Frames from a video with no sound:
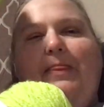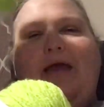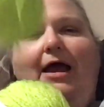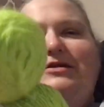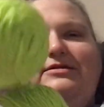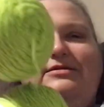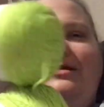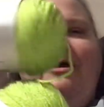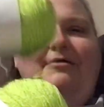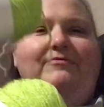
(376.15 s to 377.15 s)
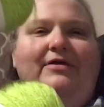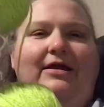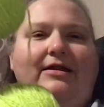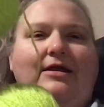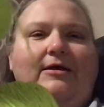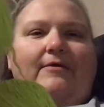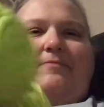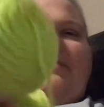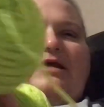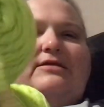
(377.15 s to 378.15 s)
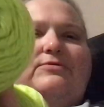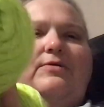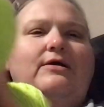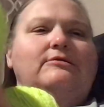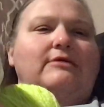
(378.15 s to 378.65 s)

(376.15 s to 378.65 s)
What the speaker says: I just love that these ones,